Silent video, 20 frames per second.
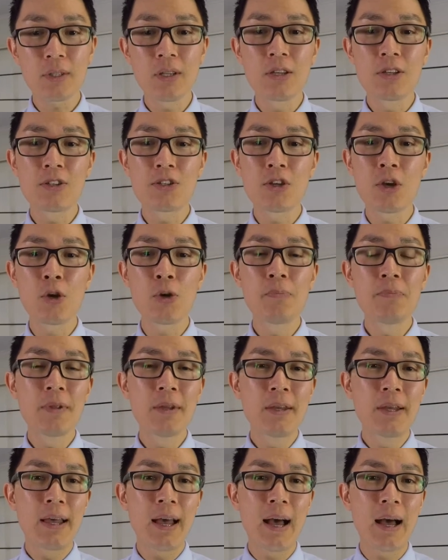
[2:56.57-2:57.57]
So
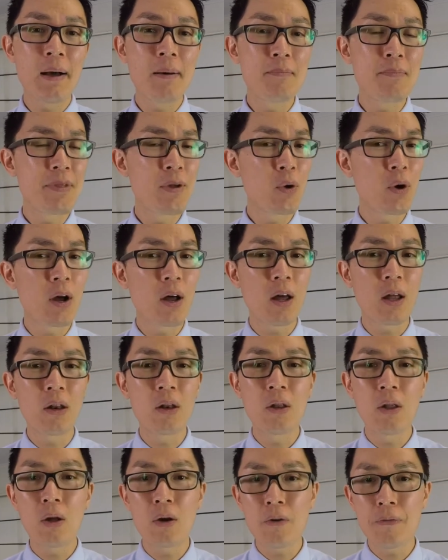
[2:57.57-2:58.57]
um, there are a
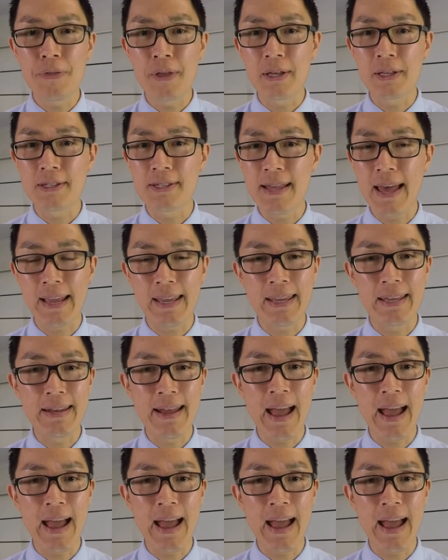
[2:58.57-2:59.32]
lot of things that can